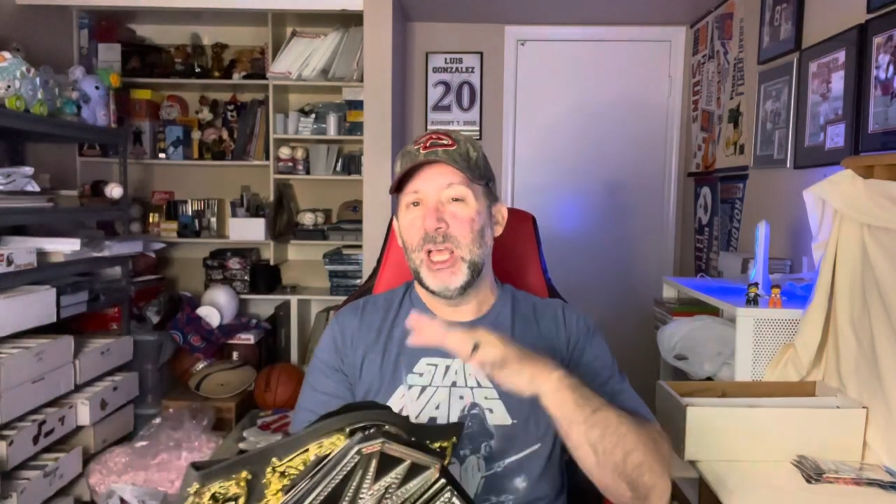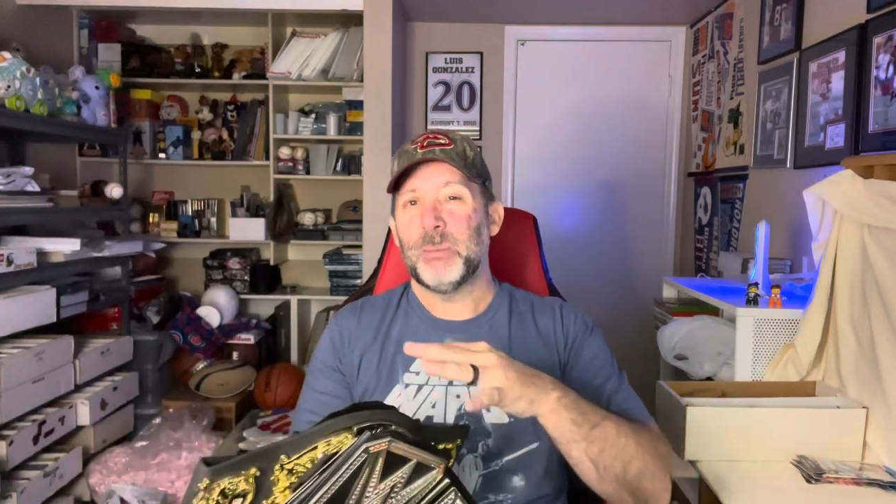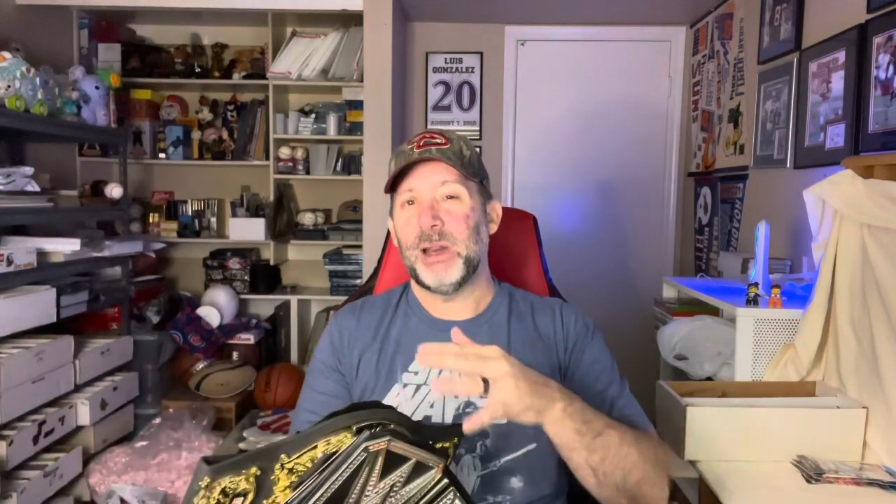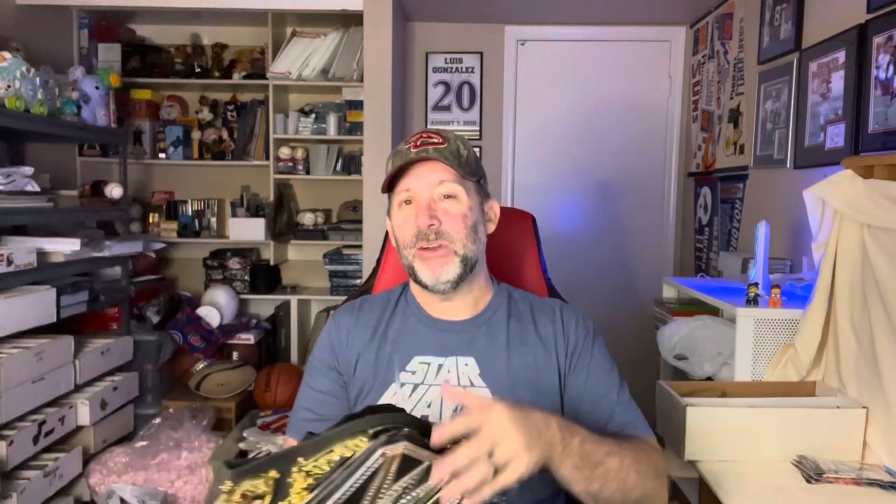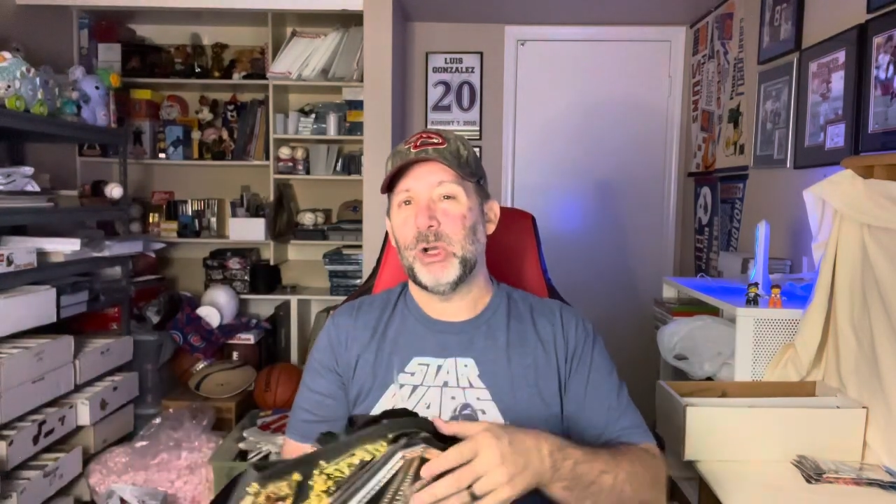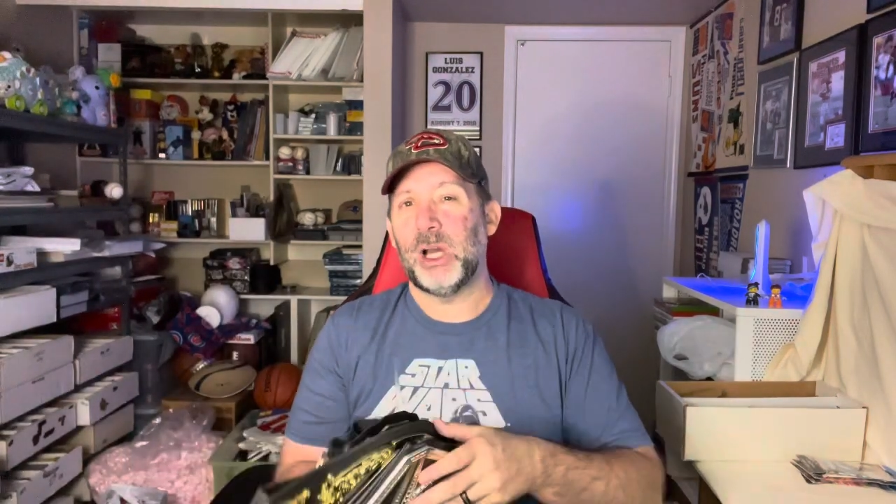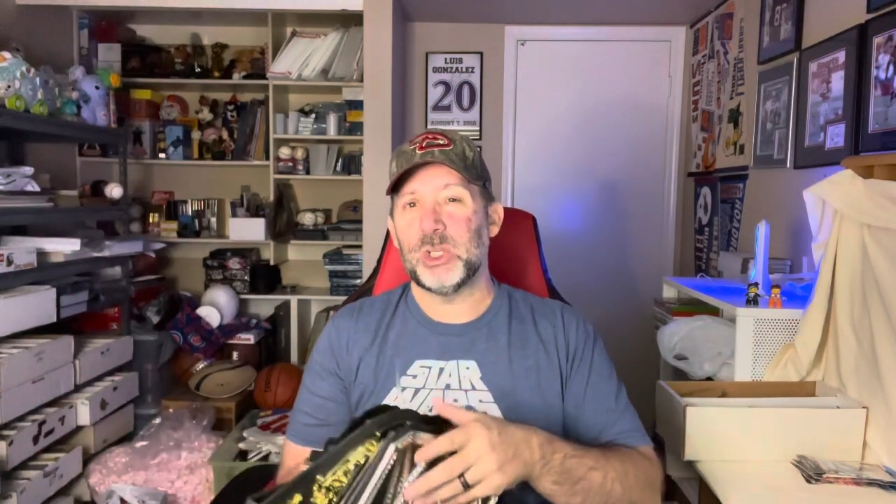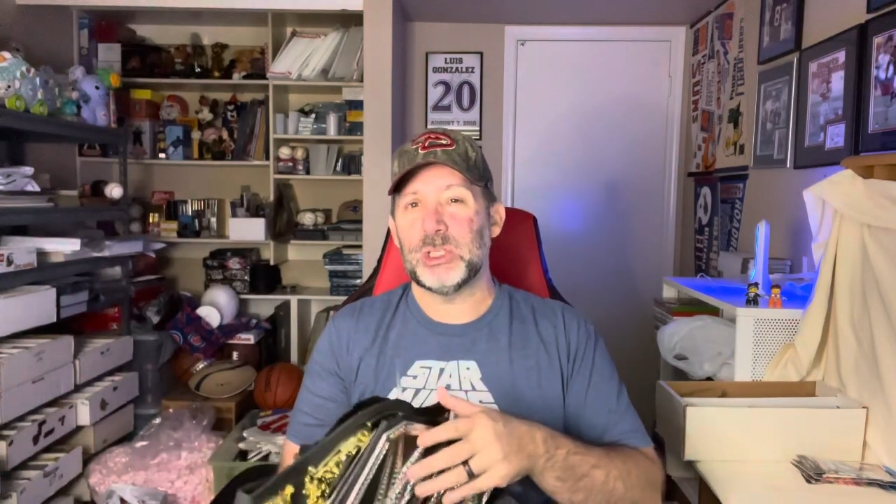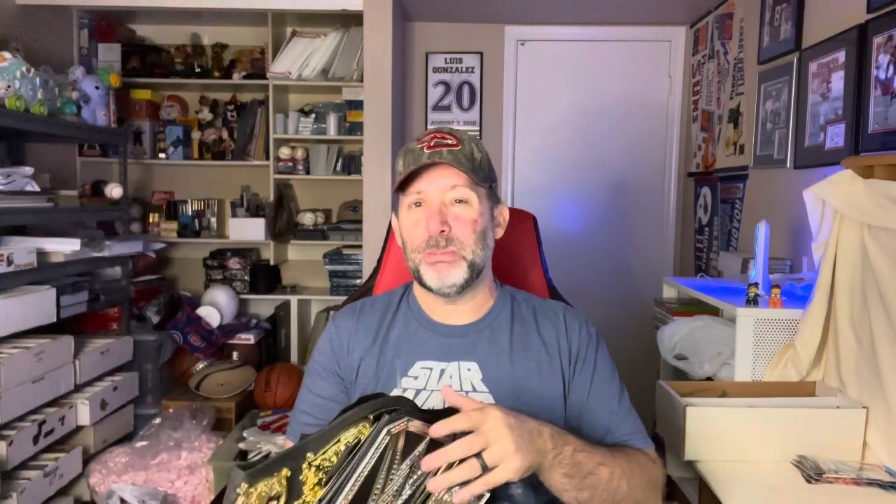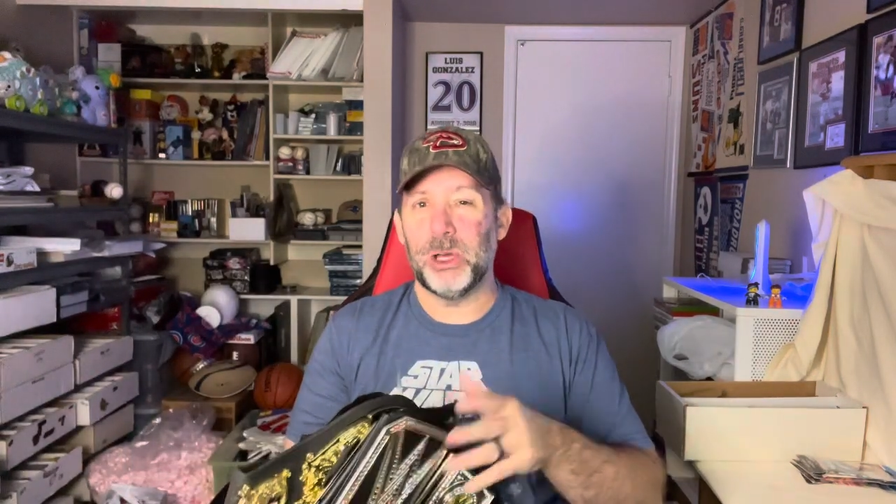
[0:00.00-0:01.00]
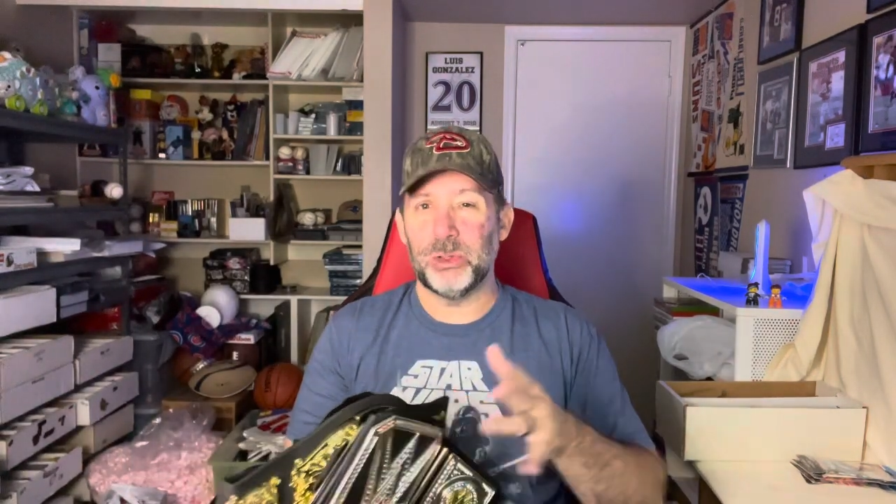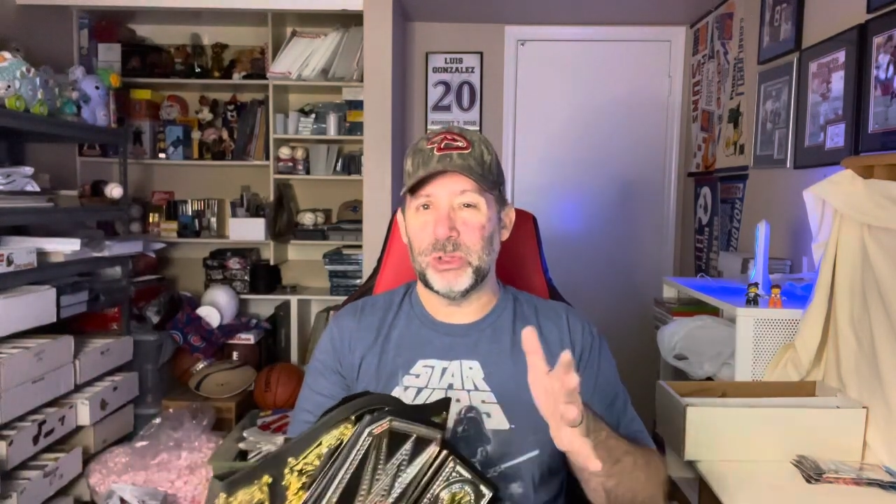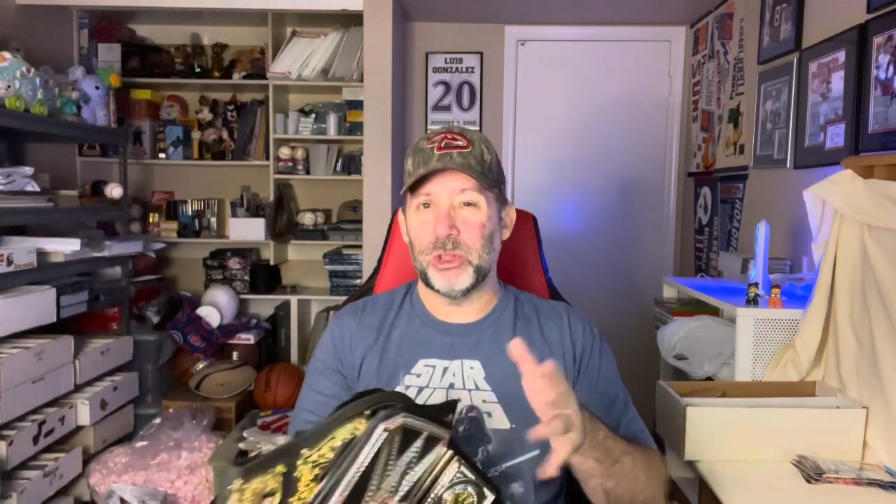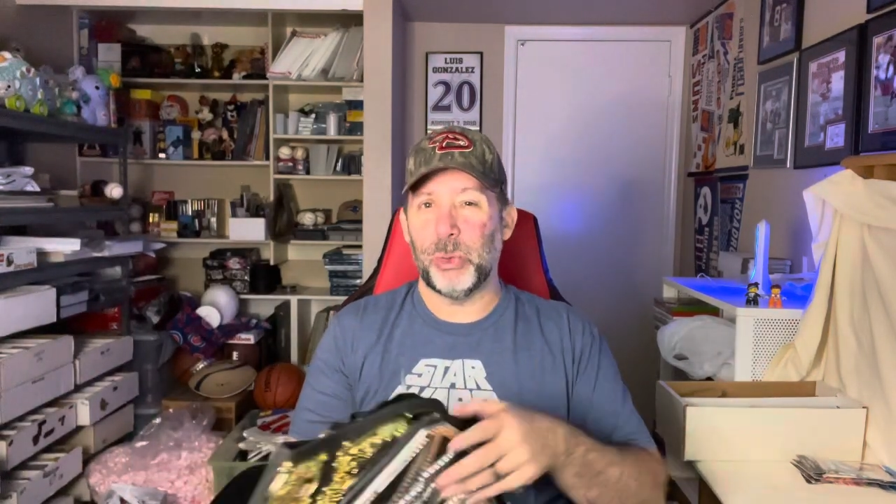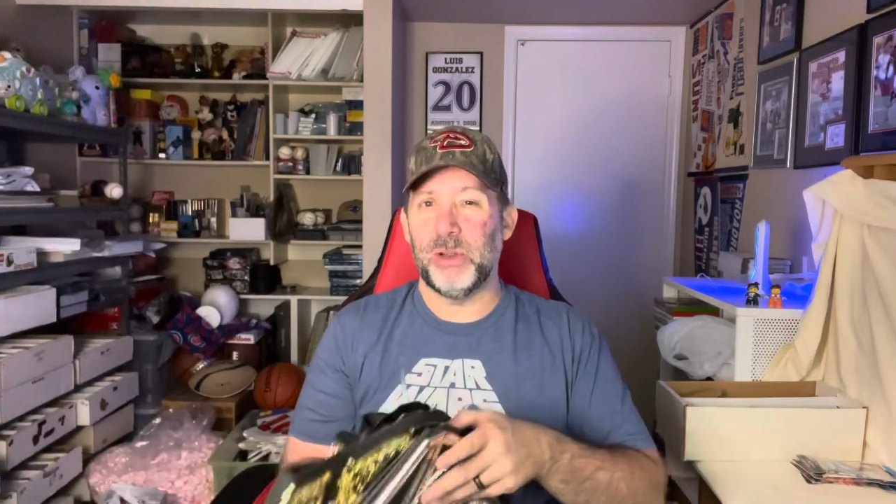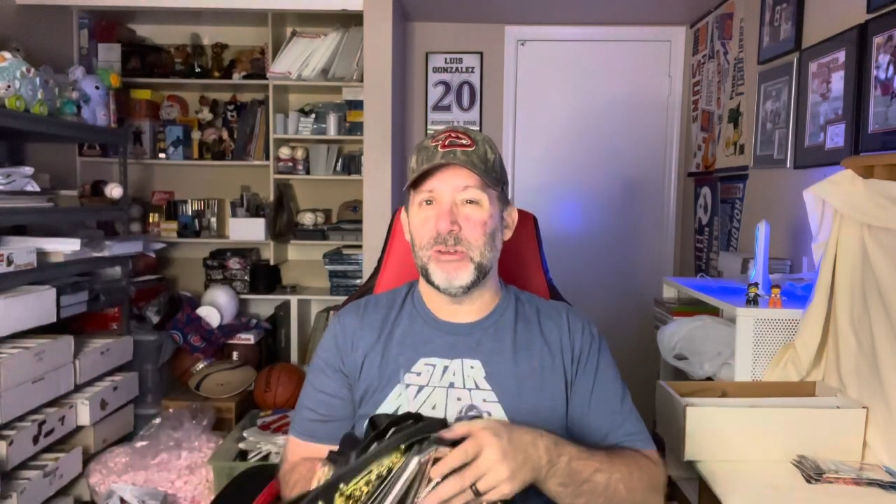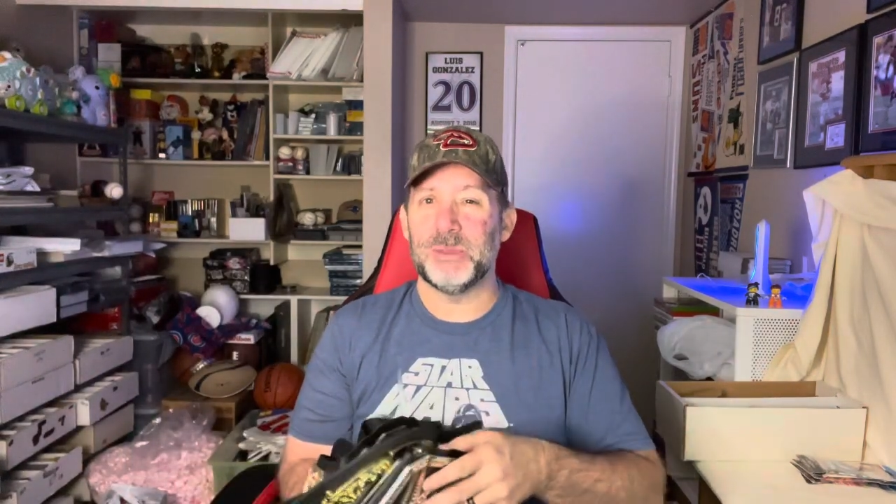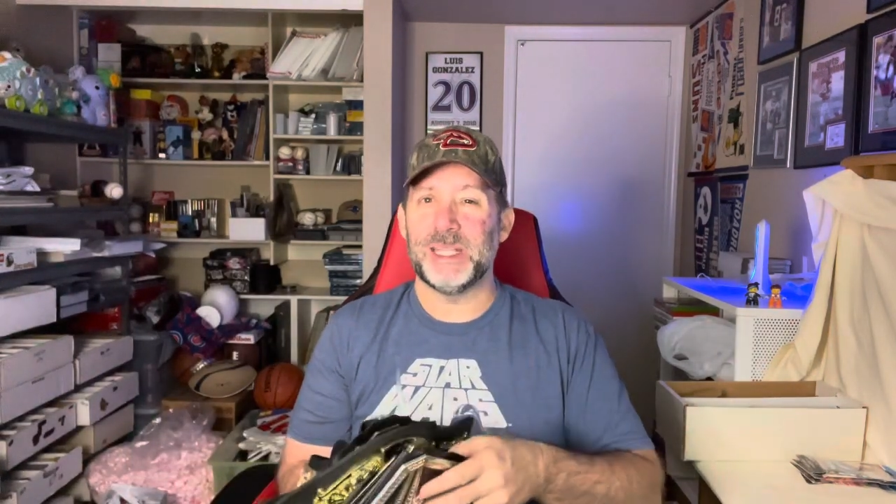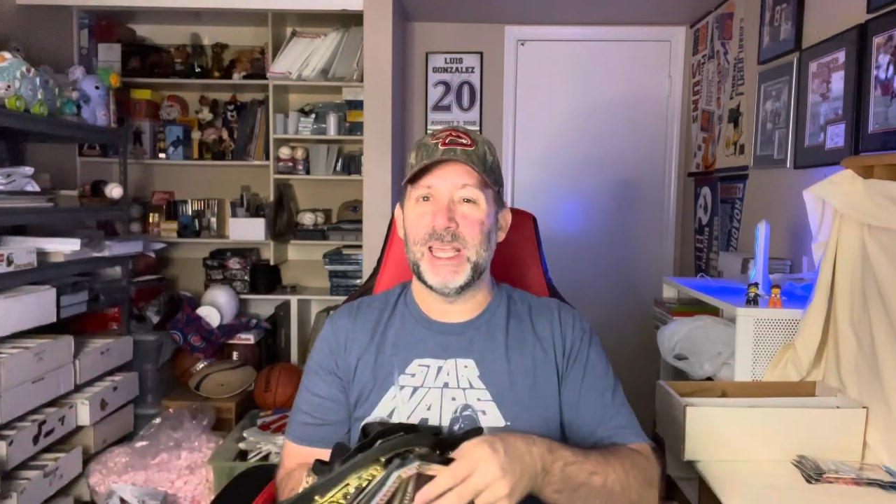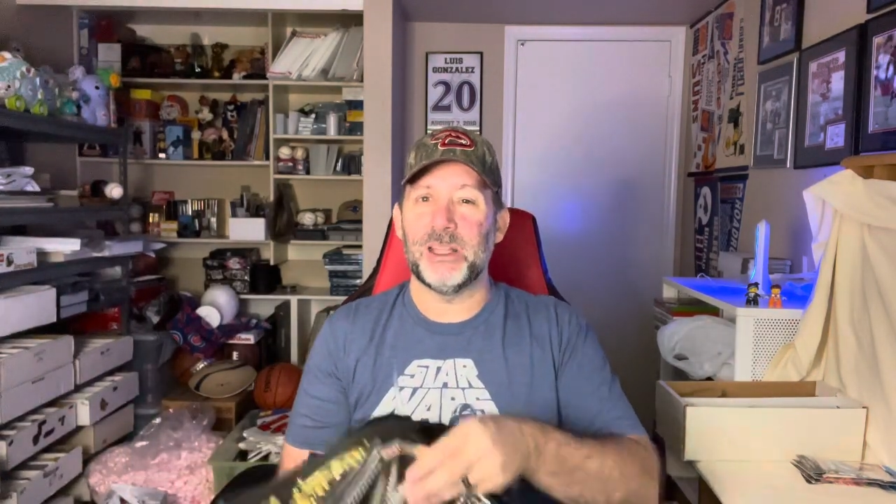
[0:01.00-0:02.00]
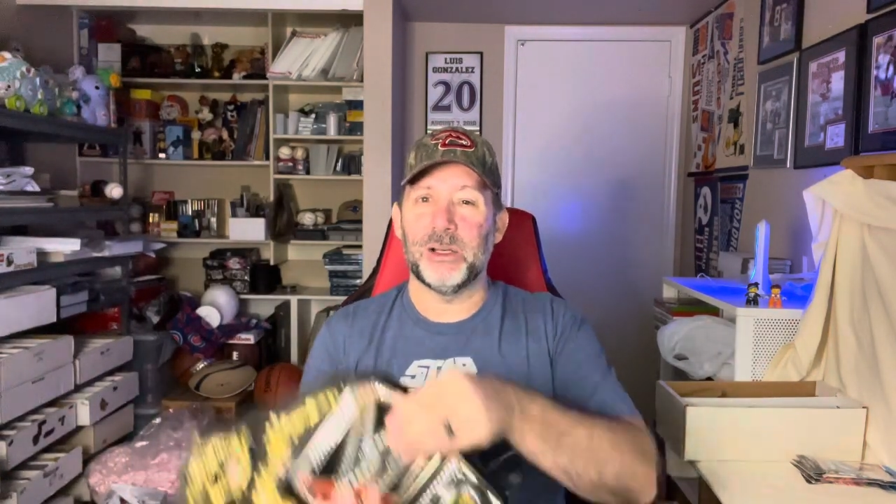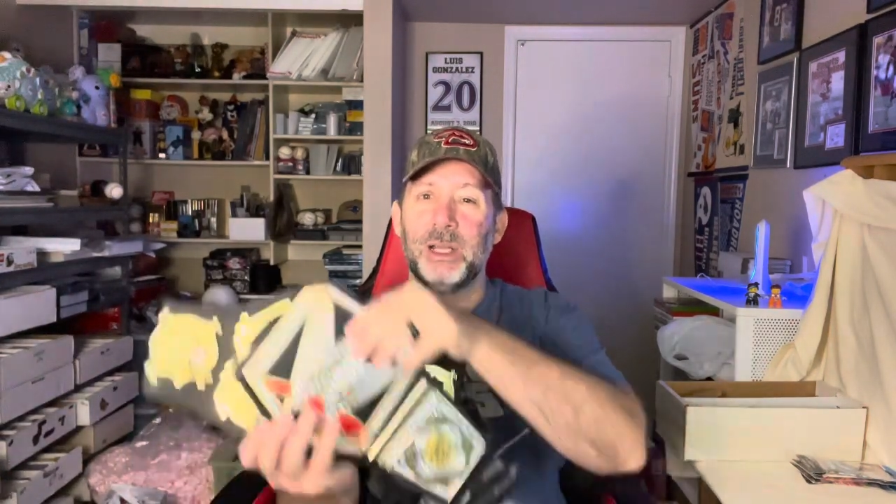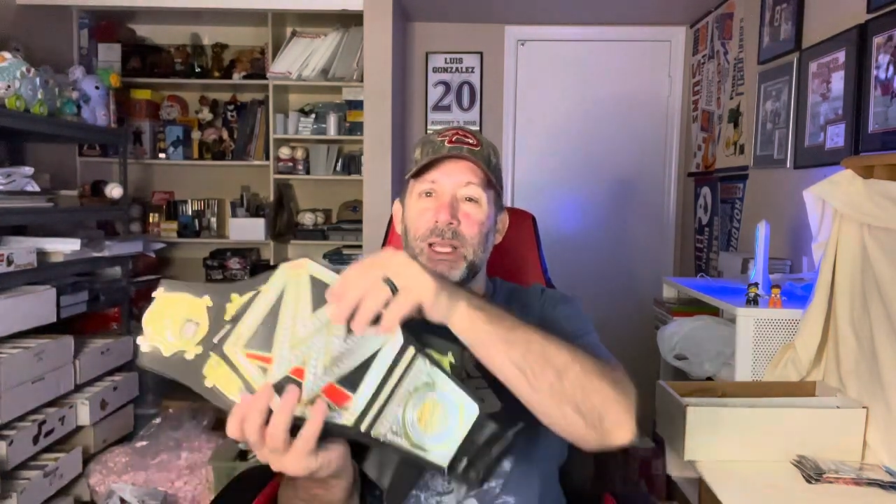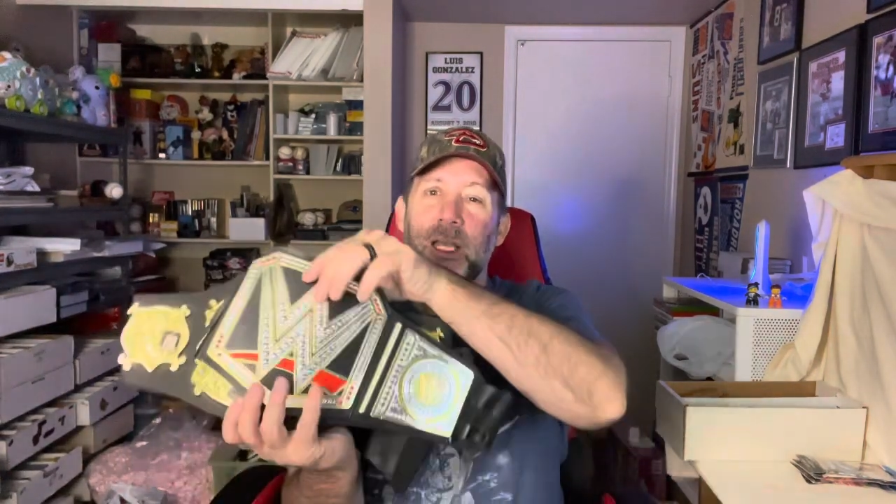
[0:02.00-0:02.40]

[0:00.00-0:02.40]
But I figured I'd just bundle the 3 of them together.